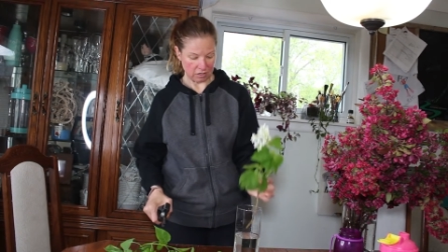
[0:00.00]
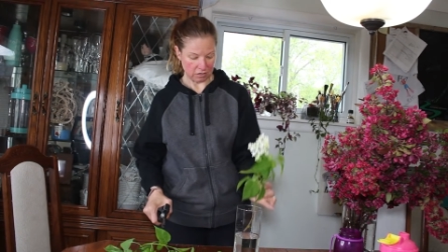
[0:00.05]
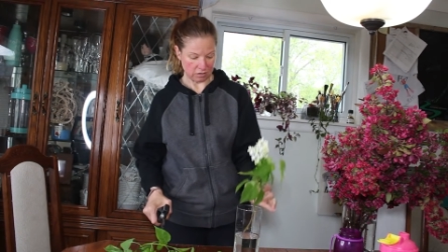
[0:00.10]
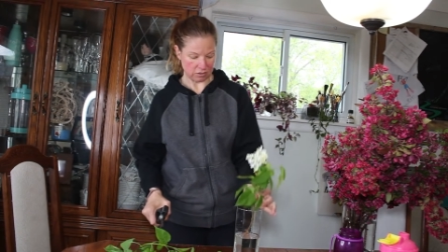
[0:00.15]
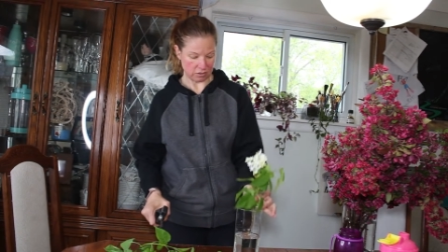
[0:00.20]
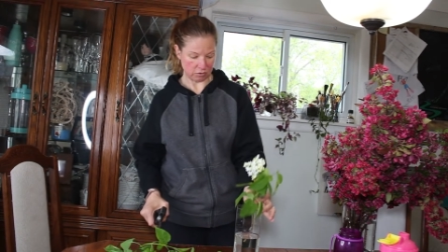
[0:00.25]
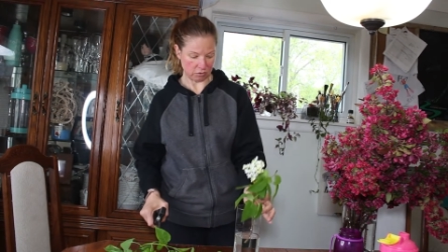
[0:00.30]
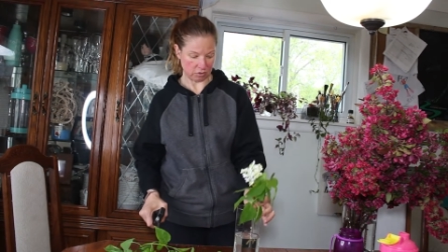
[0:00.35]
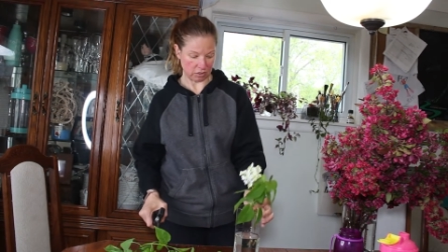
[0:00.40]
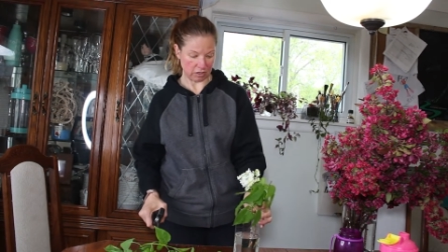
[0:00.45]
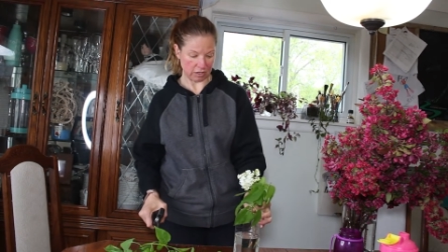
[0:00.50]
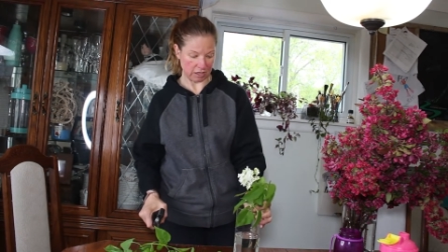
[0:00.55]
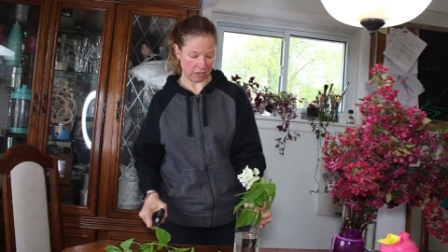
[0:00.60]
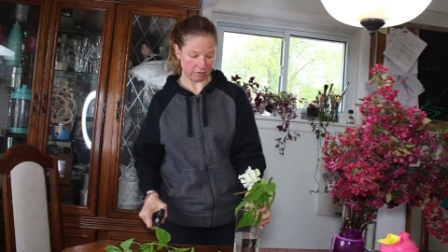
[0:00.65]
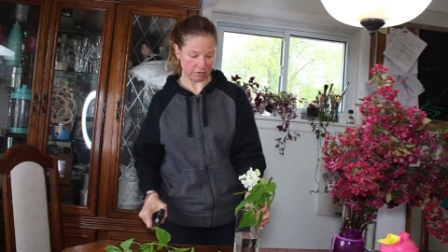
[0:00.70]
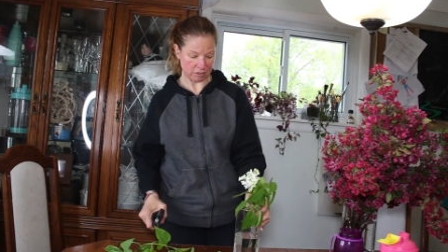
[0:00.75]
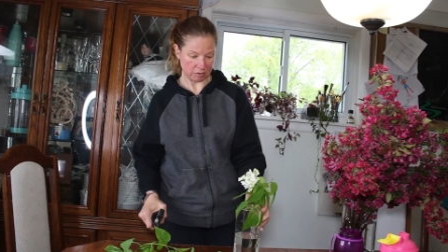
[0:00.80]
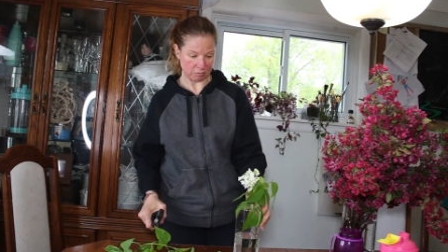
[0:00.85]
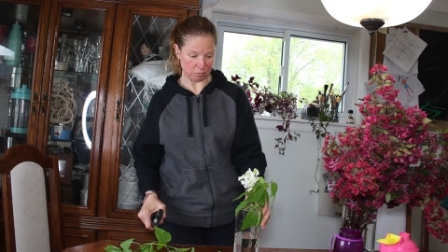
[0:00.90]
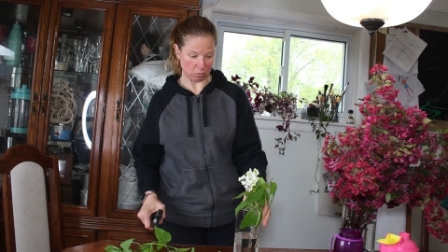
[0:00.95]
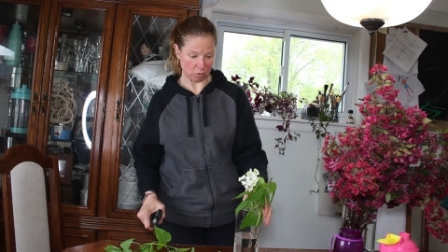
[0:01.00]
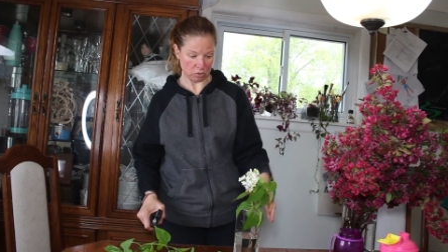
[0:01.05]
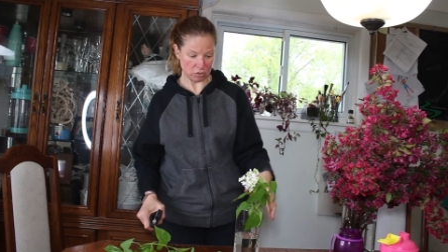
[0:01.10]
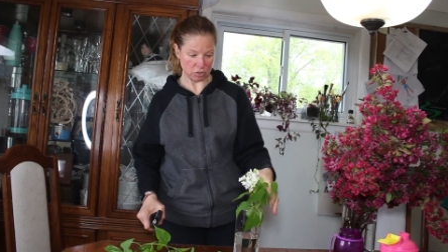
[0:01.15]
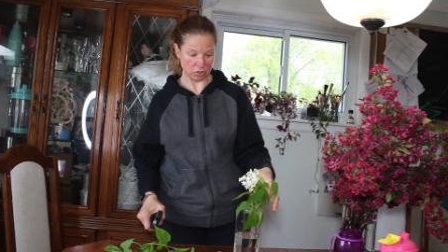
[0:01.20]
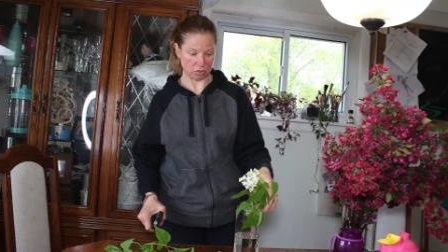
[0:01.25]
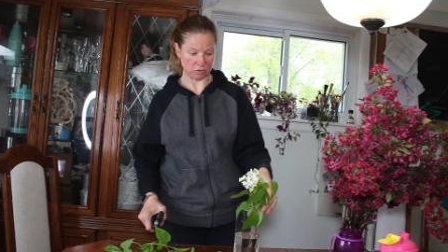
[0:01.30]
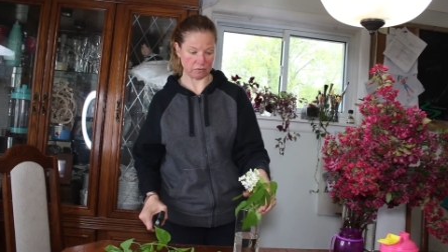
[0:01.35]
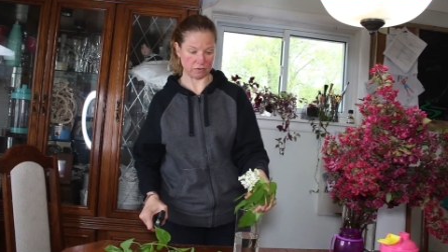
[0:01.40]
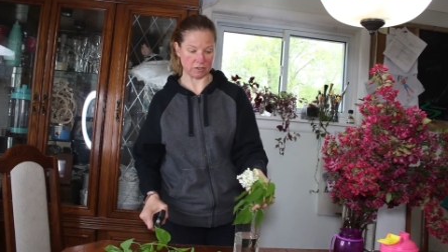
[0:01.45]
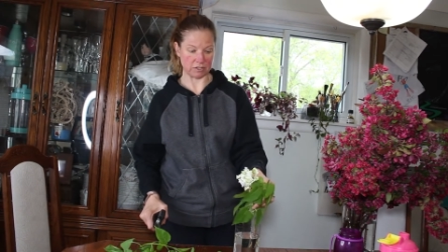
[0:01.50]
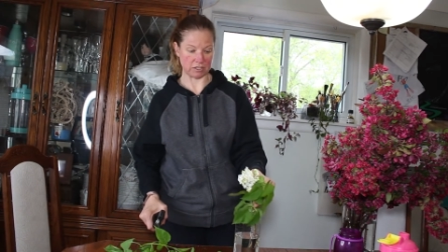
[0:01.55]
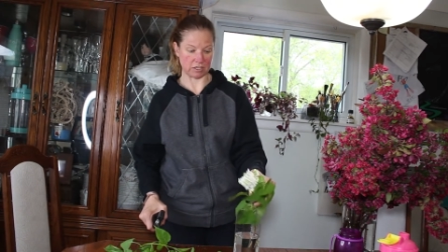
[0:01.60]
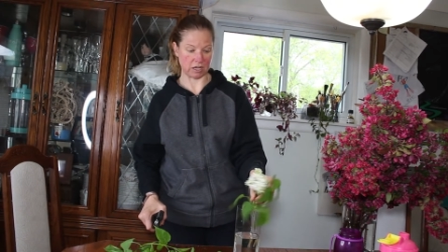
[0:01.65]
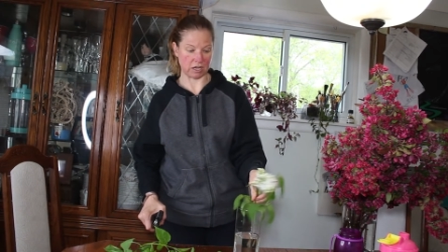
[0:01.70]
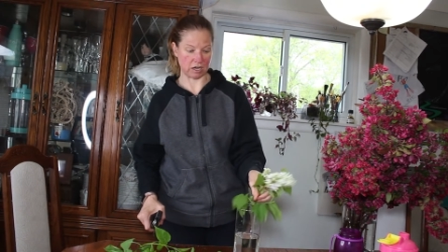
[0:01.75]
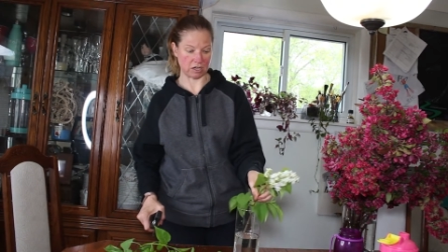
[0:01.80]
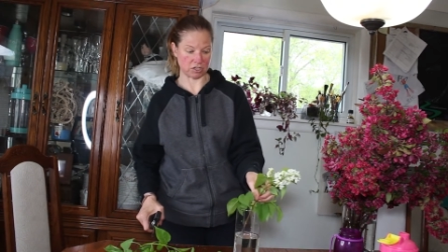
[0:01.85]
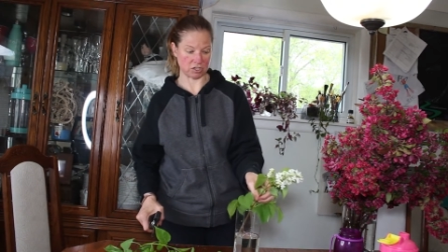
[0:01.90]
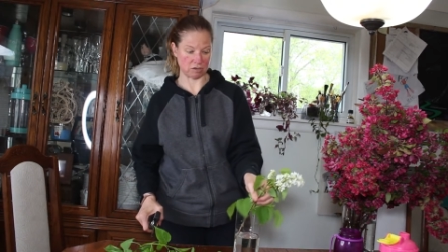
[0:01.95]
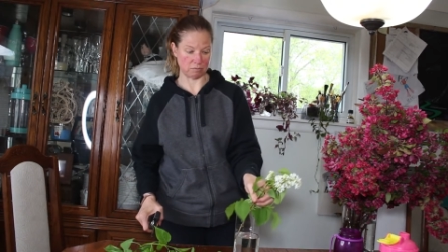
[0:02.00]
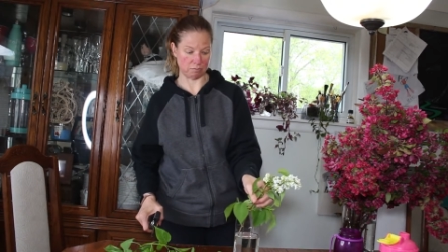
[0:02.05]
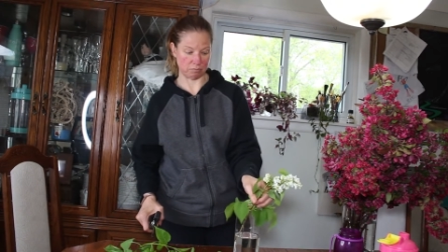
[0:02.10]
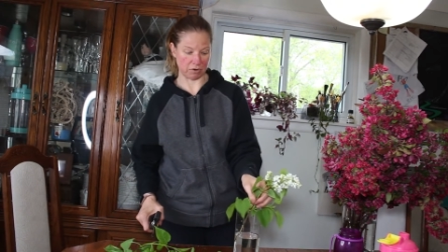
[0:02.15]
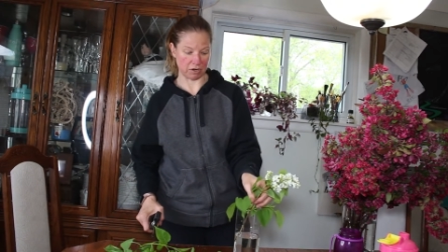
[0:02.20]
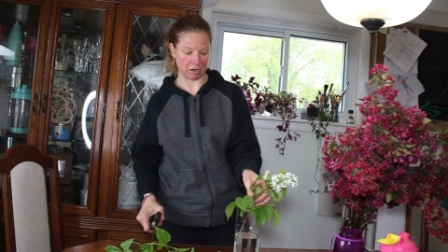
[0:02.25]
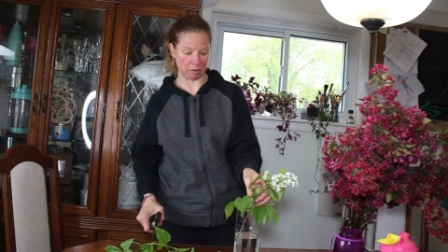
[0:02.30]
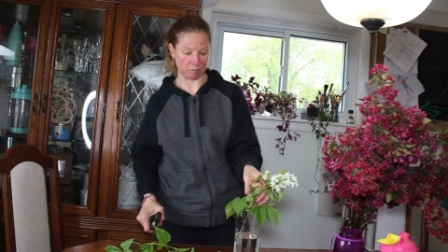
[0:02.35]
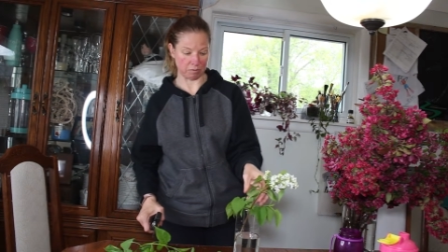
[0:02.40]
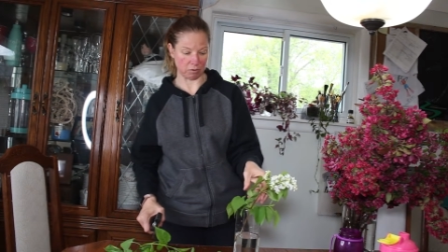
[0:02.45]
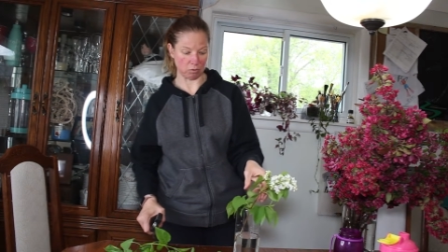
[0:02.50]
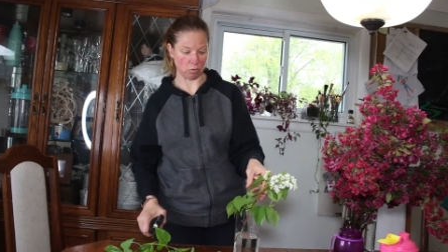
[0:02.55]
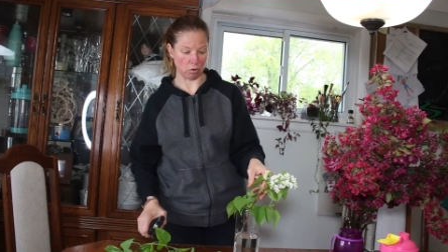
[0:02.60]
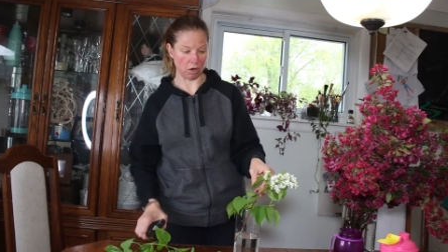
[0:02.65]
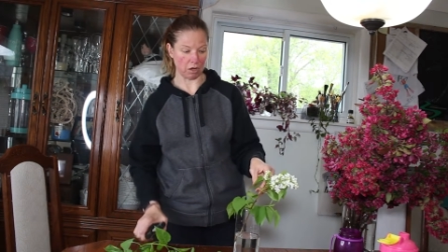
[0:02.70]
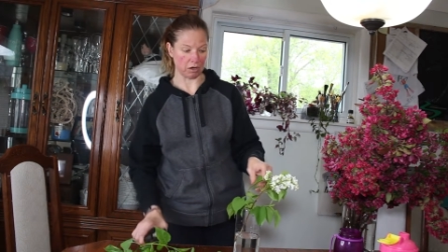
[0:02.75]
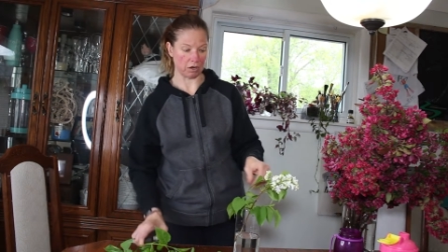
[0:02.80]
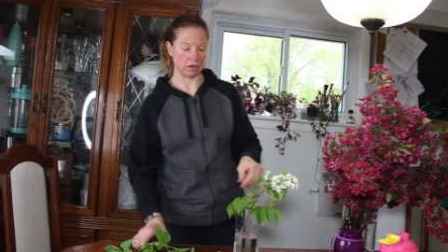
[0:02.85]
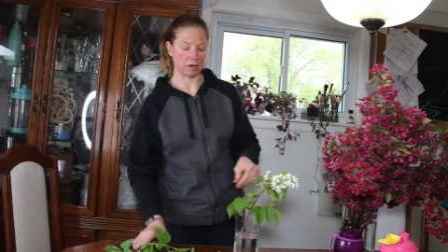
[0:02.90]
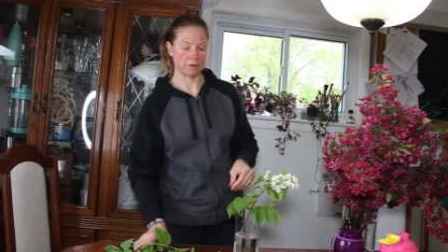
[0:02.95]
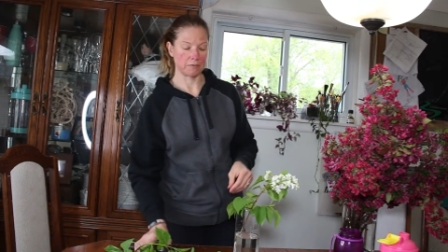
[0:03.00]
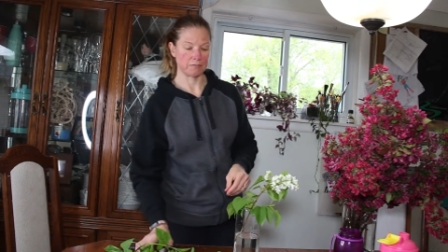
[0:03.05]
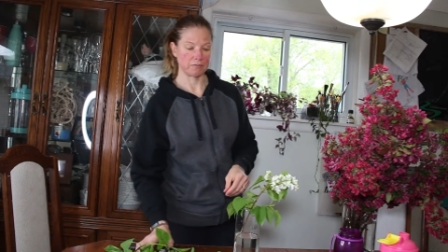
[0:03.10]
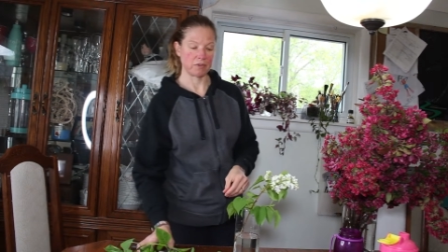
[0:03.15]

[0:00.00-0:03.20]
so it allows it more surface to actually bring up the water.